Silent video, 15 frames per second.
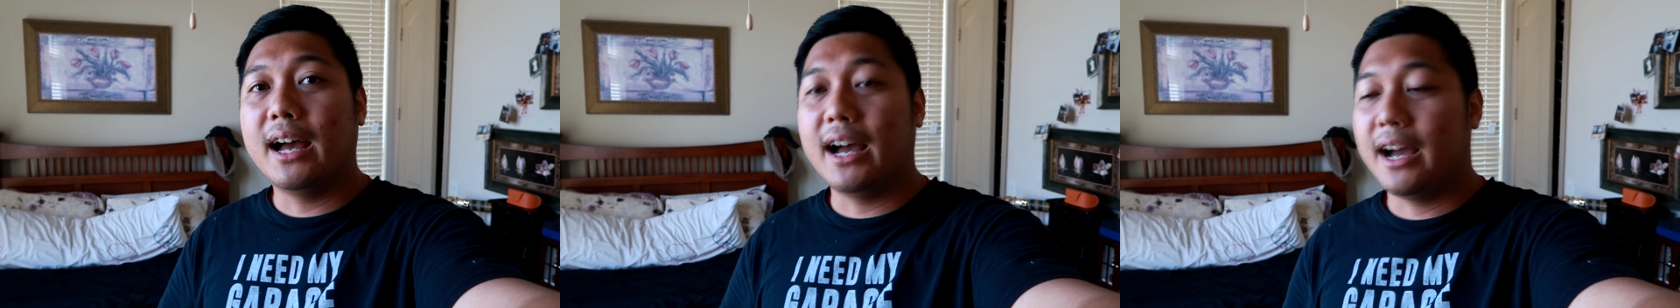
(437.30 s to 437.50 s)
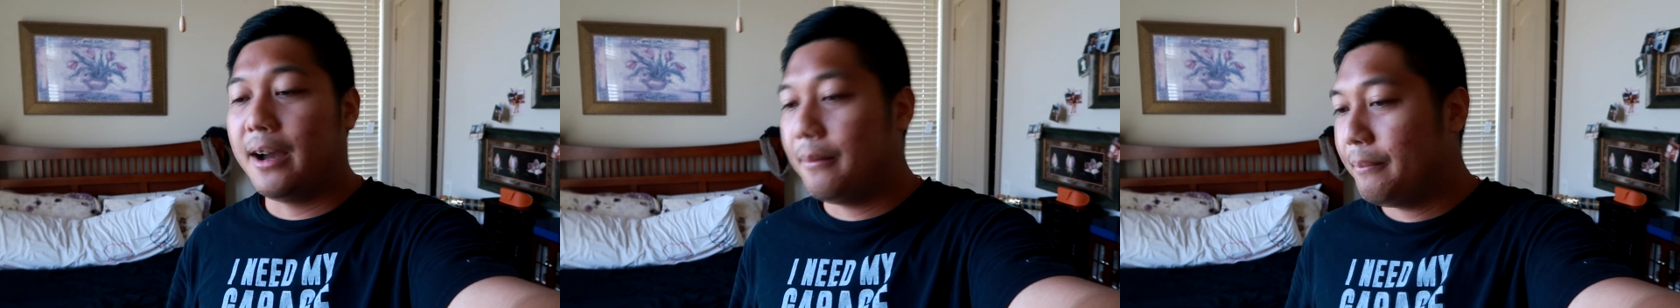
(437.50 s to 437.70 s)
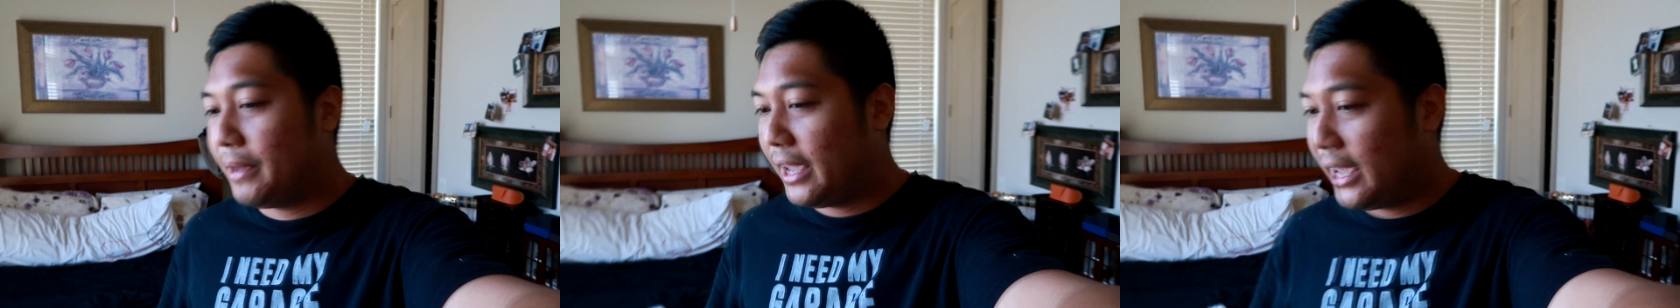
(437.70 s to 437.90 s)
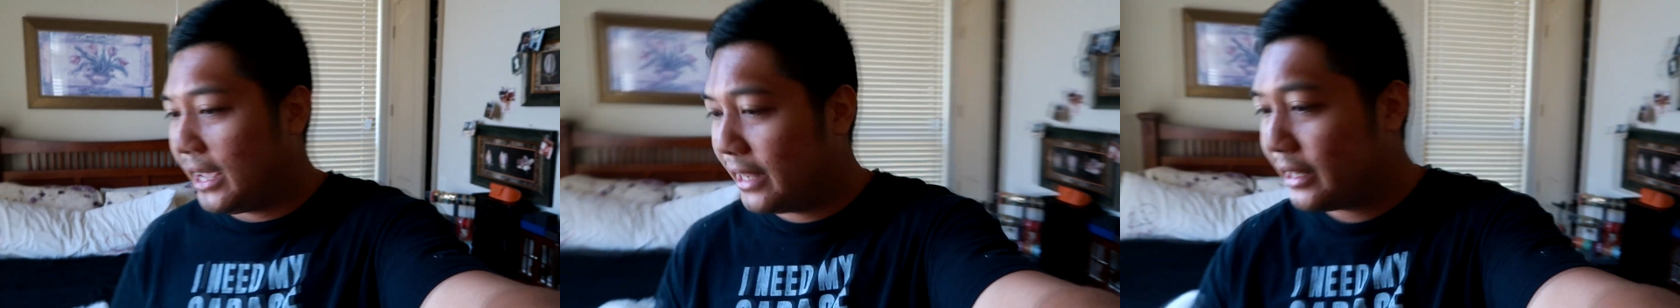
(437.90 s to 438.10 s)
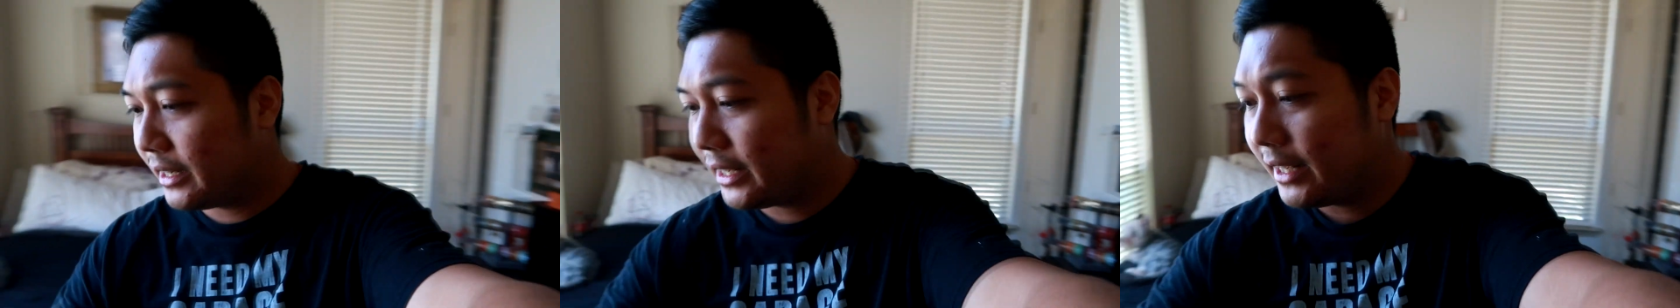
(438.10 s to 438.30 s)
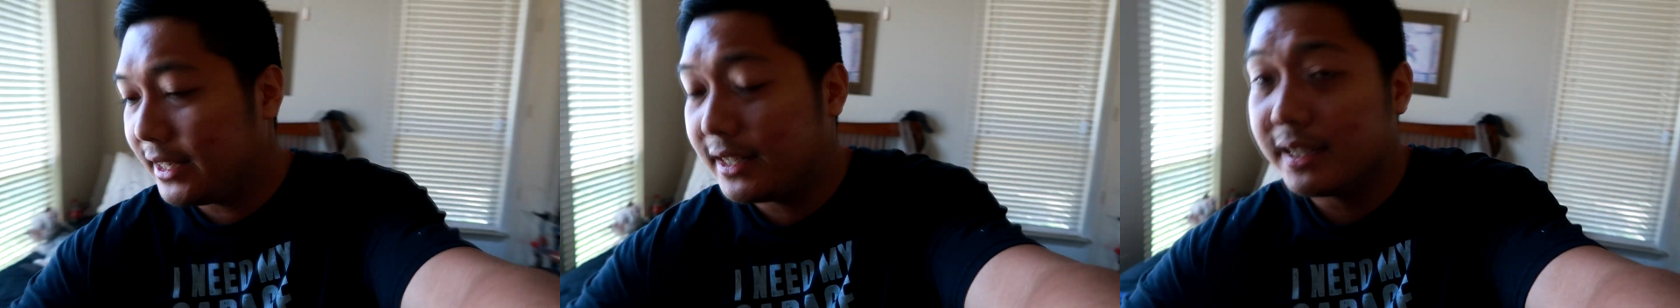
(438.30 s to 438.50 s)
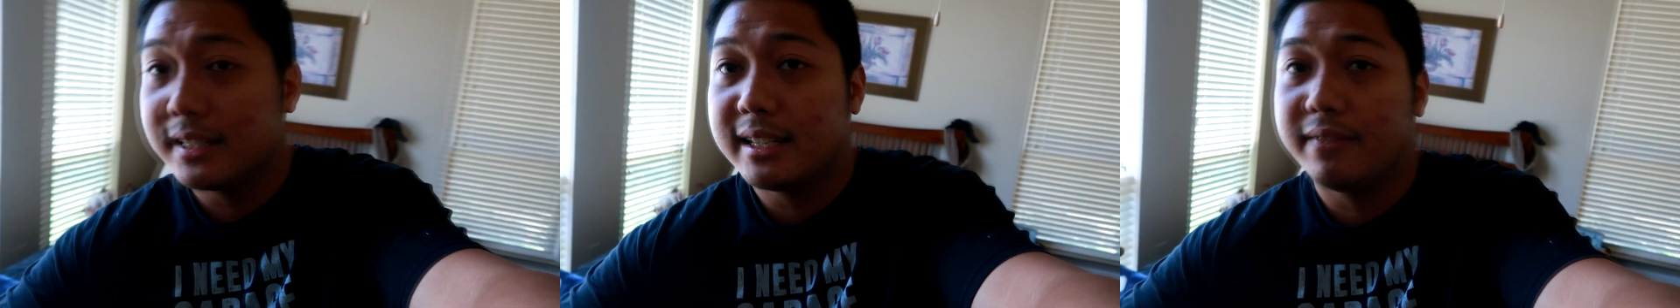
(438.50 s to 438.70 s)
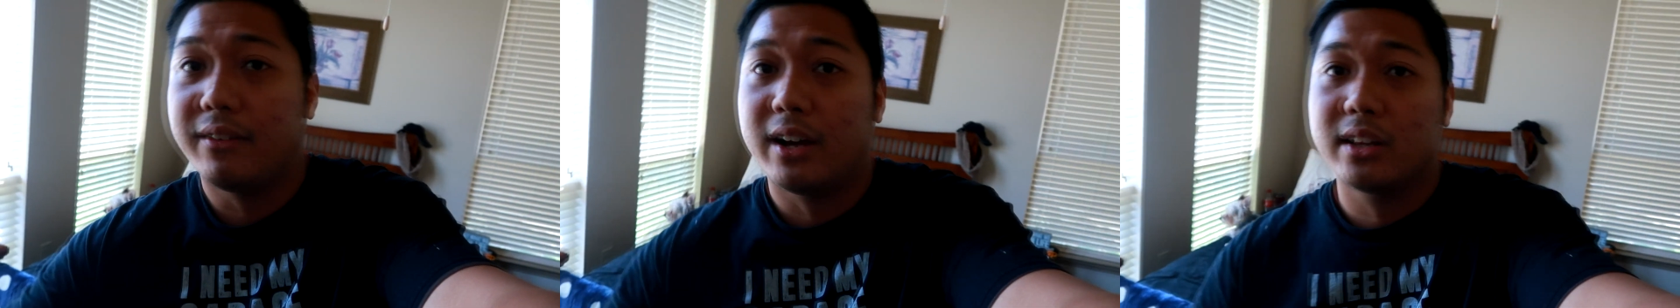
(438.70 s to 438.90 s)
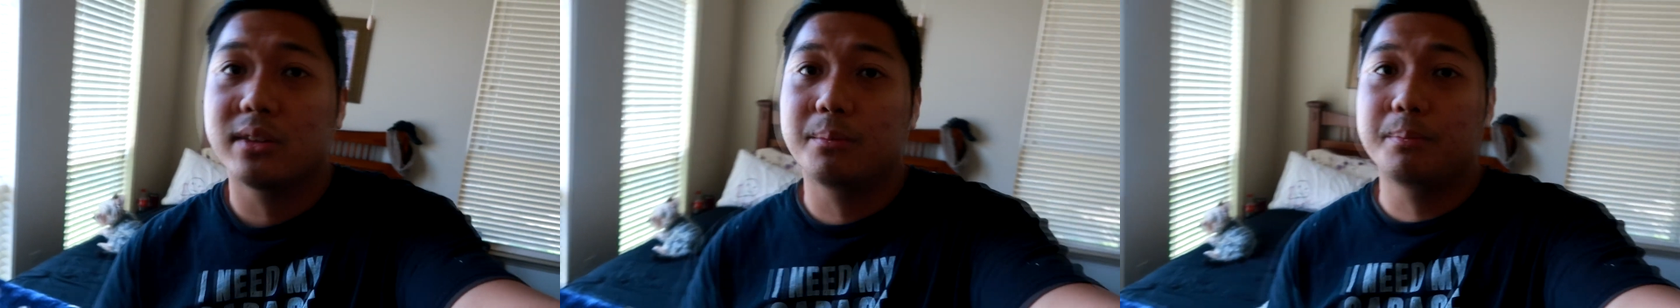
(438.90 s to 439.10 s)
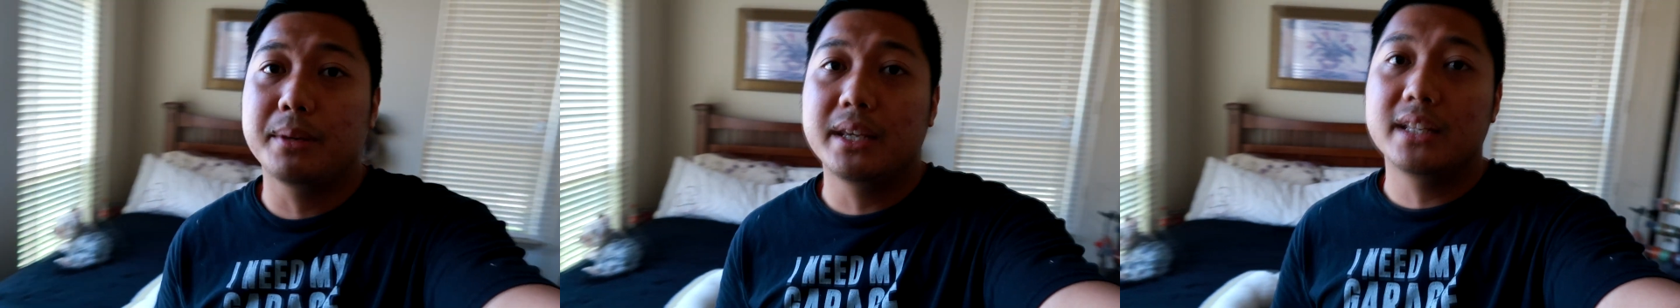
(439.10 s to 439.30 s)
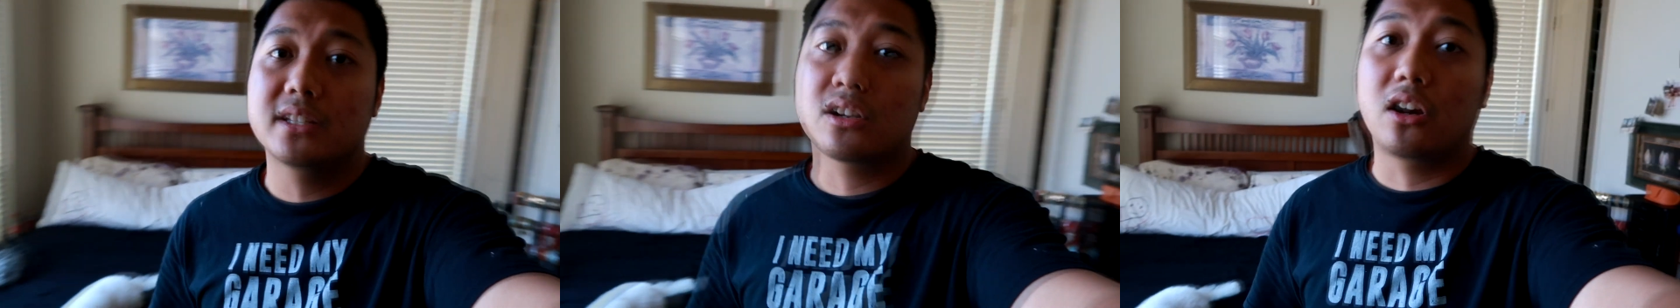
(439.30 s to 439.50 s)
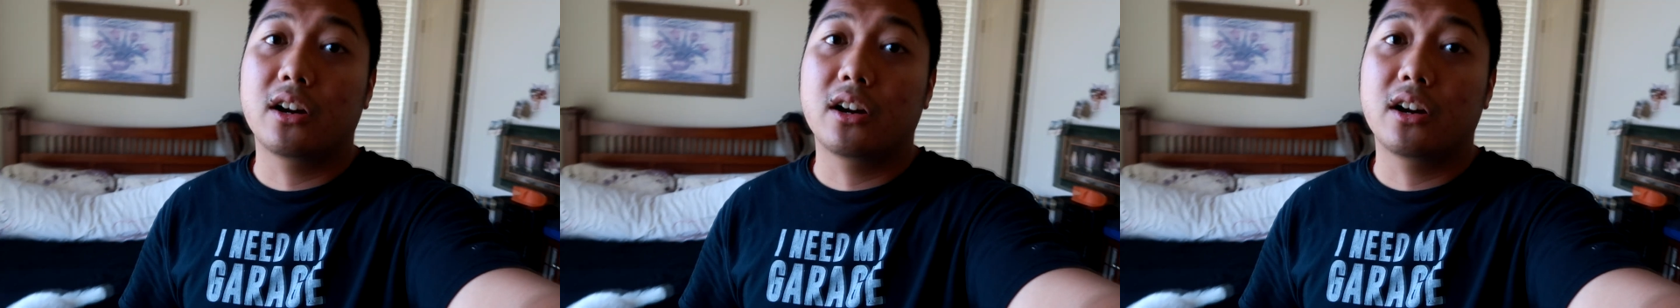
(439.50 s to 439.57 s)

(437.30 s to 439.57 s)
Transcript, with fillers: Um, and he does have other beats